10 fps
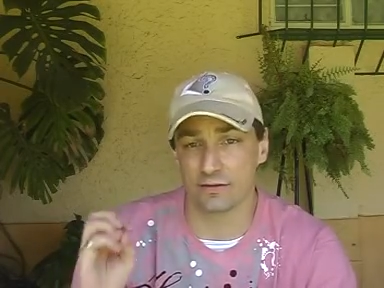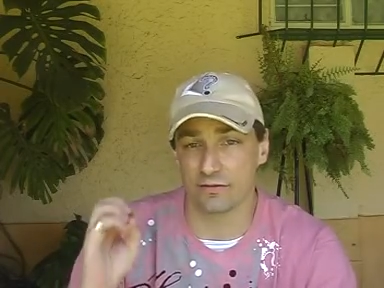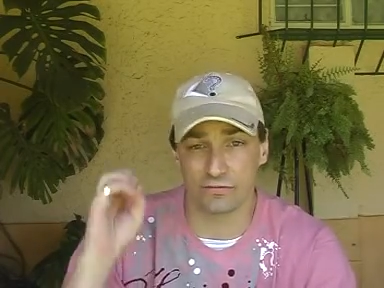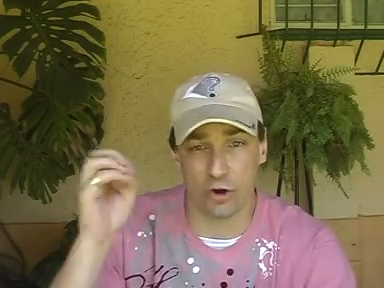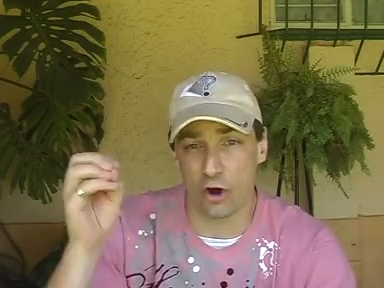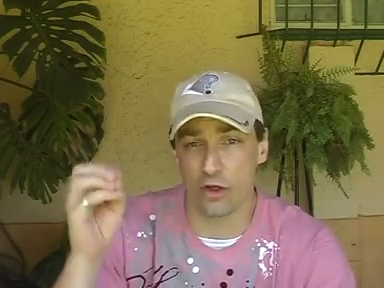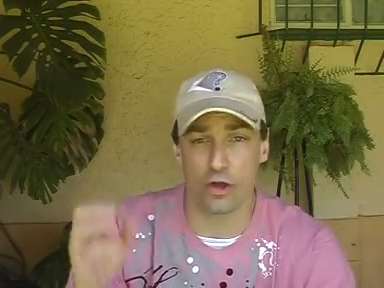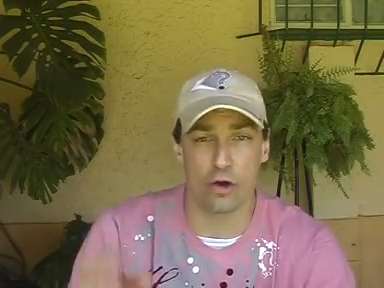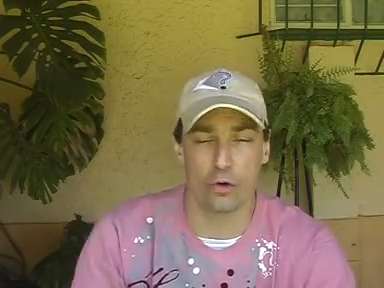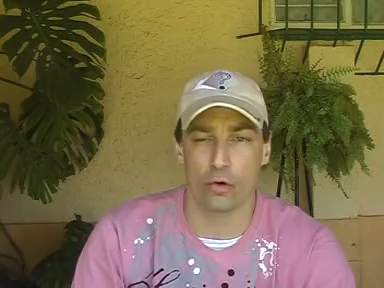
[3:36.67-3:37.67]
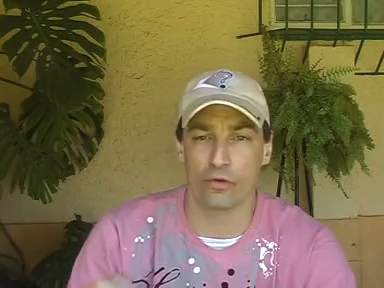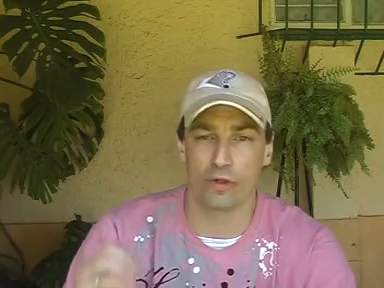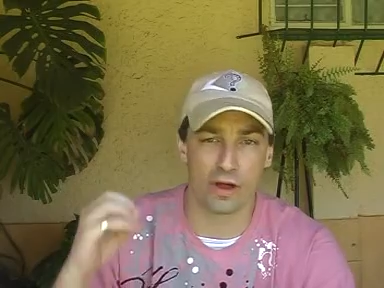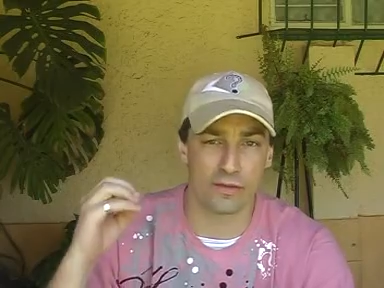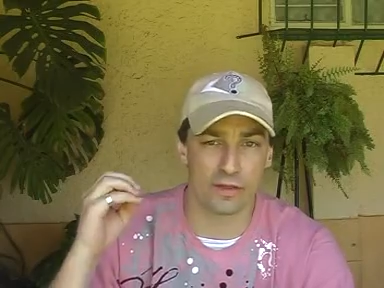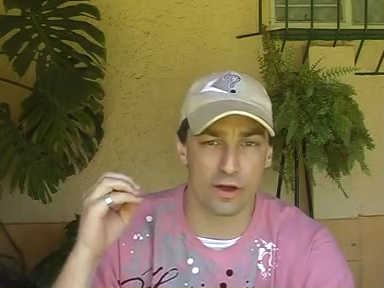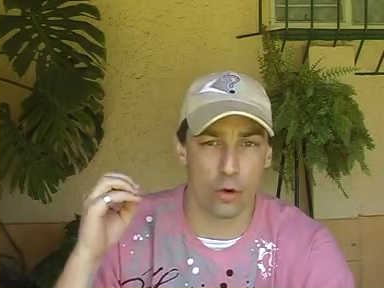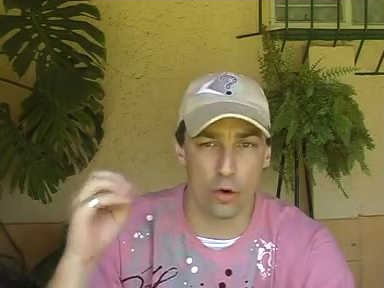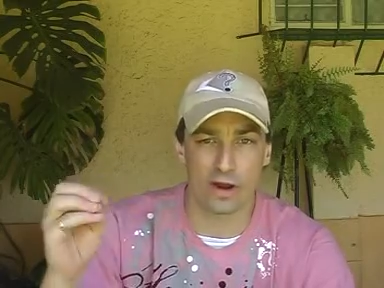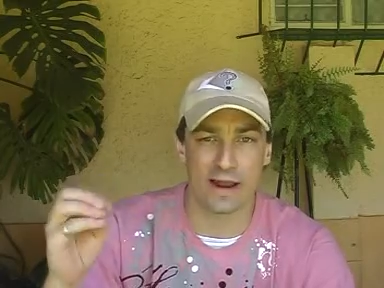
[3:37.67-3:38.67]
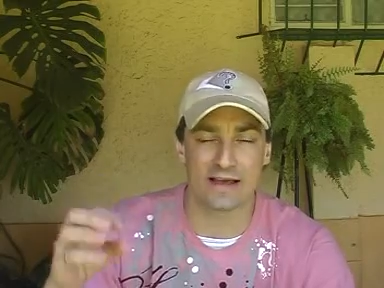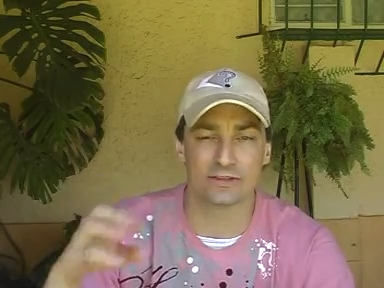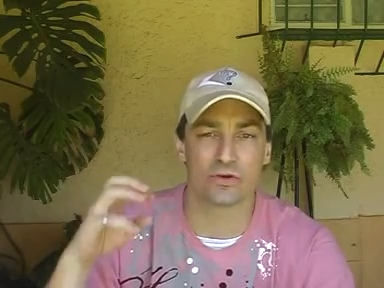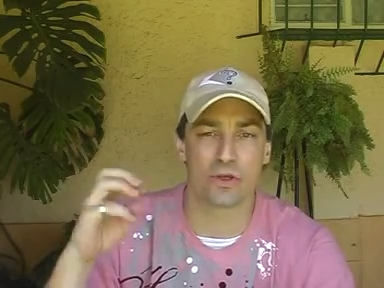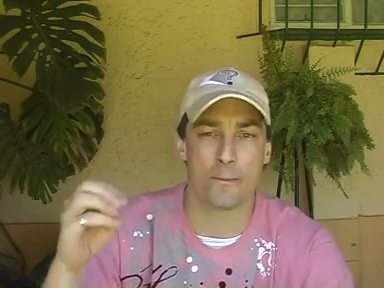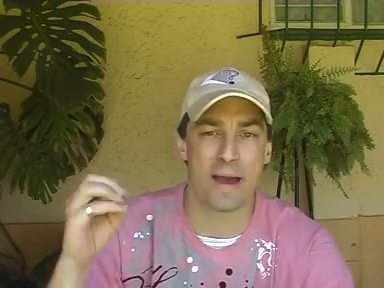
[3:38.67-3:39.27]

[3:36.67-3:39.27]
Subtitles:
the father or the organizer or the